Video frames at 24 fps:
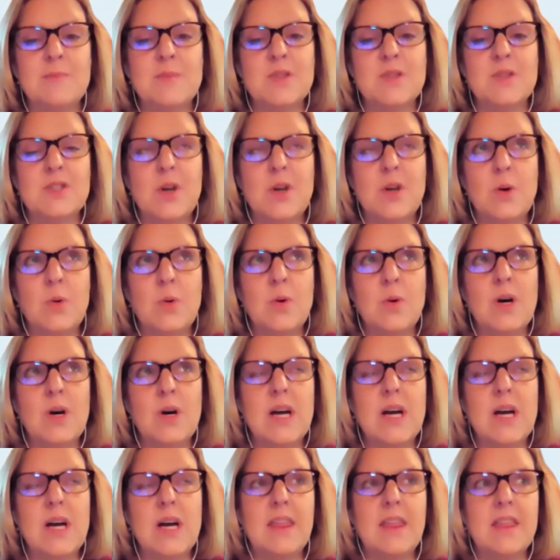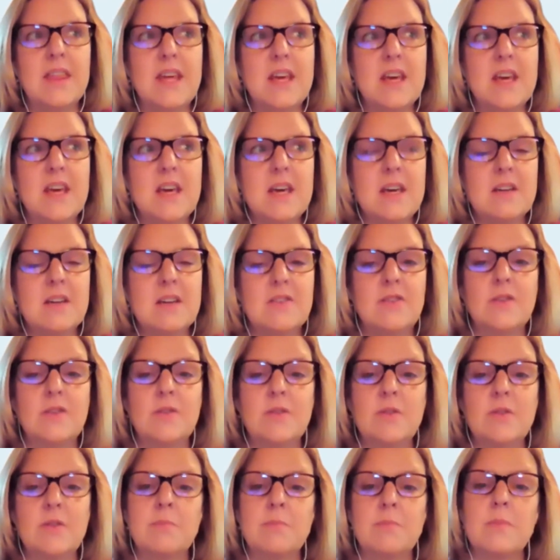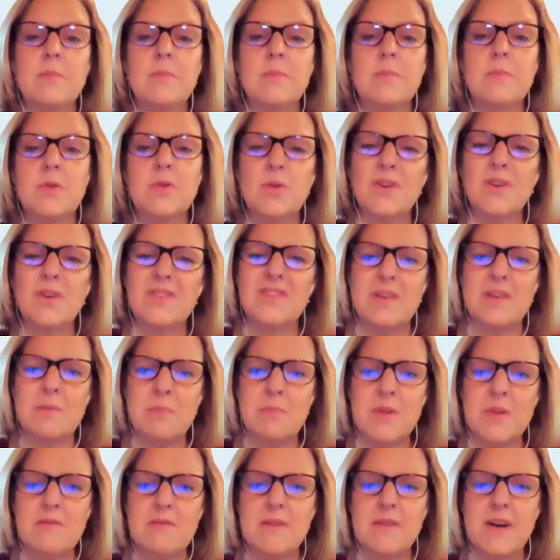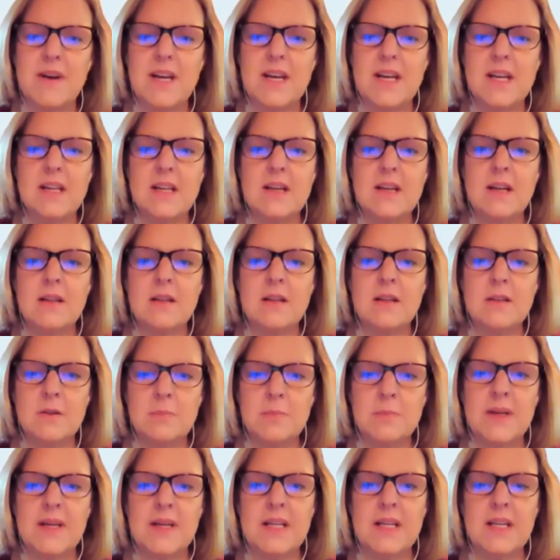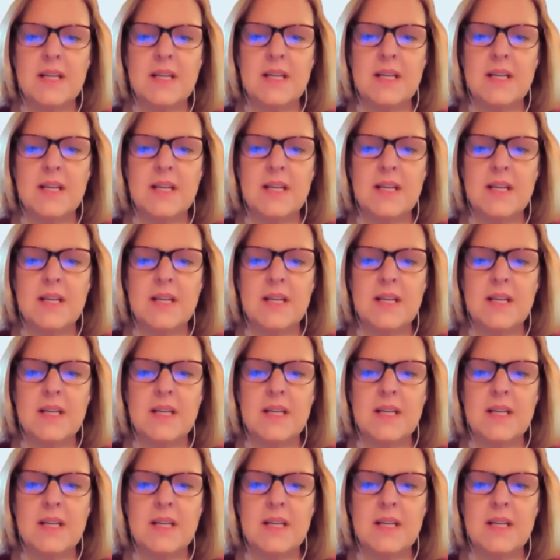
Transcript: So I think to sort of simplify it a little bit,